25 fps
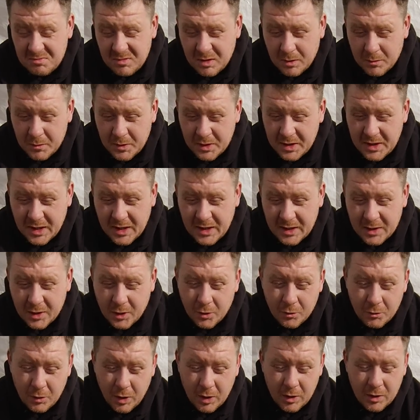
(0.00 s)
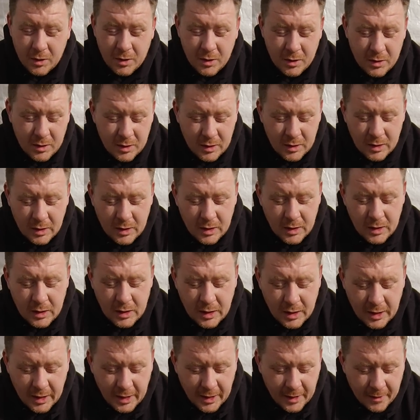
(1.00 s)
You know, you can't go wrong.
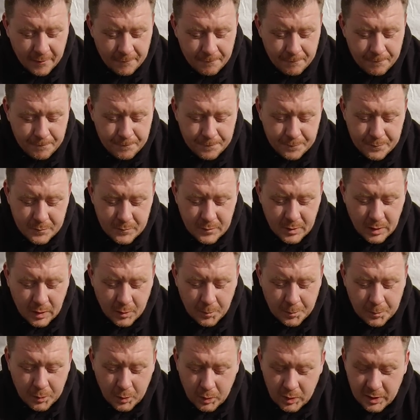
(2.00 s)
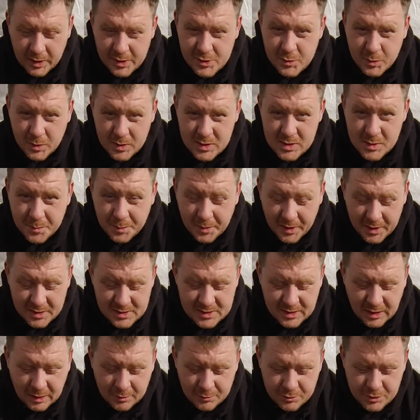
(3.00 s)
I'll pull this one to
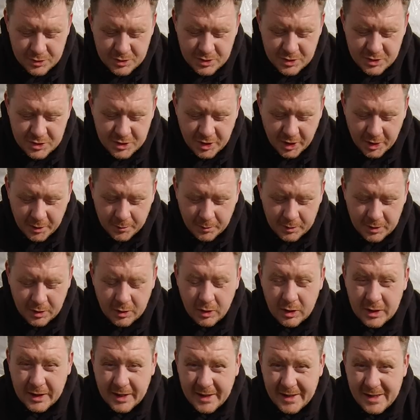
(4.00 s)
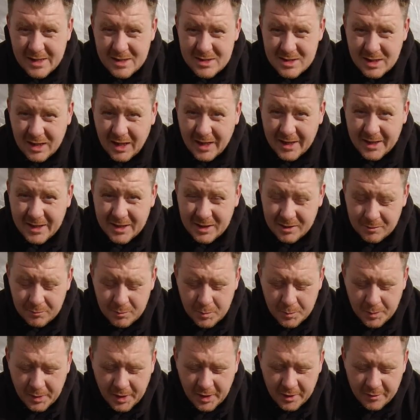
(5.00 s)
bits now just to show you what all the gears are like and
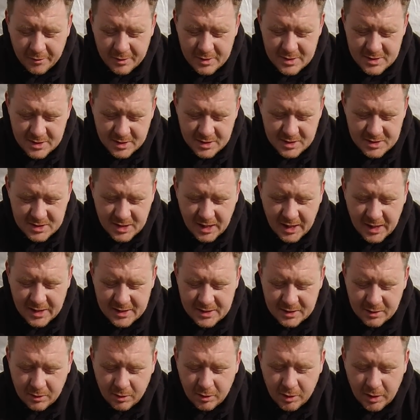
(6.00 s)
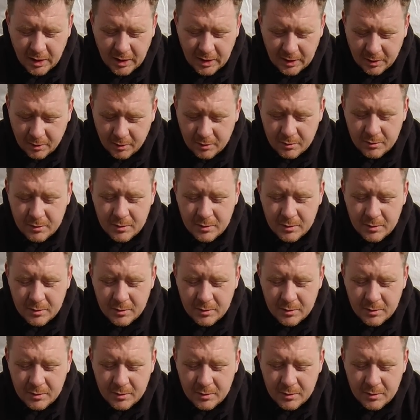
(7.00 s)
the bearings inside and all that lot.